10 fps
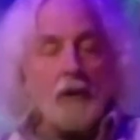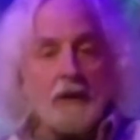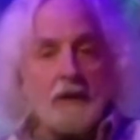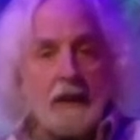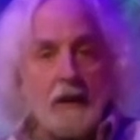
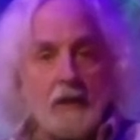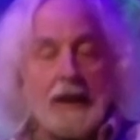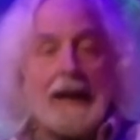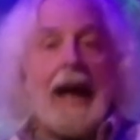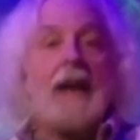tears
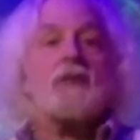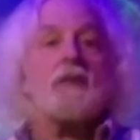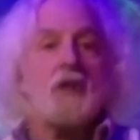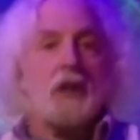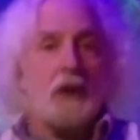and asked if
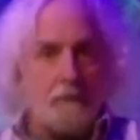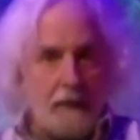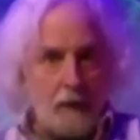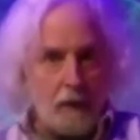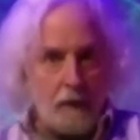she could
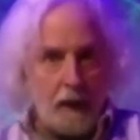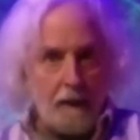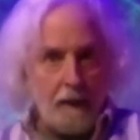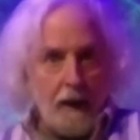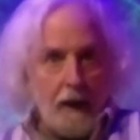meet with me.
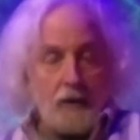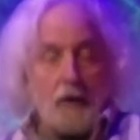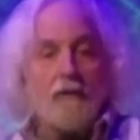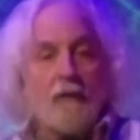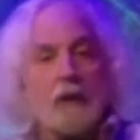
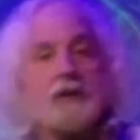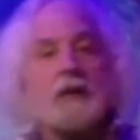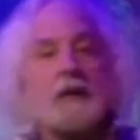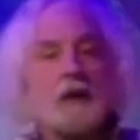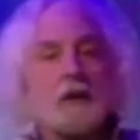So
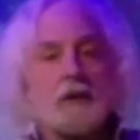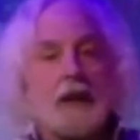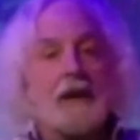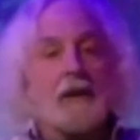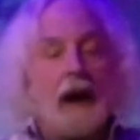14 years
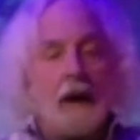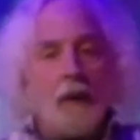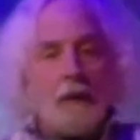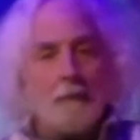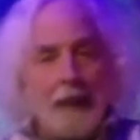later, I
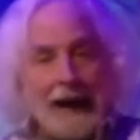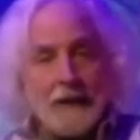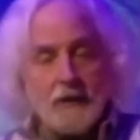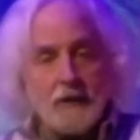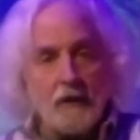went back
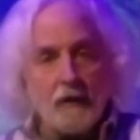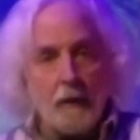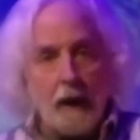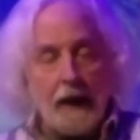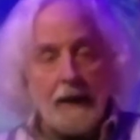to
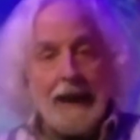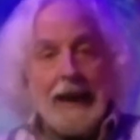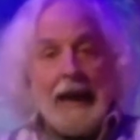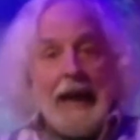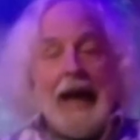Silvermine.
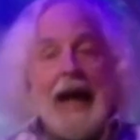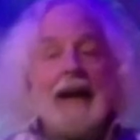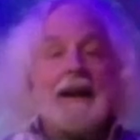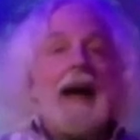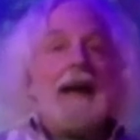
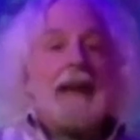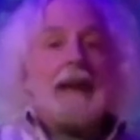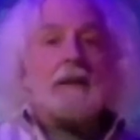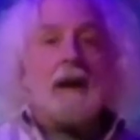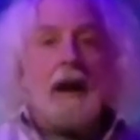And at
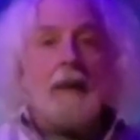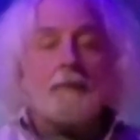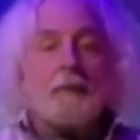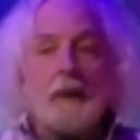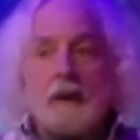that
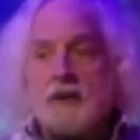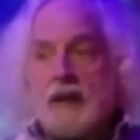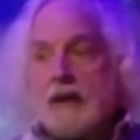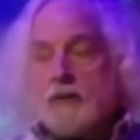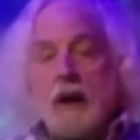time,
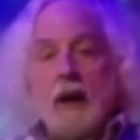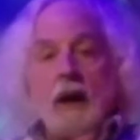Sandra,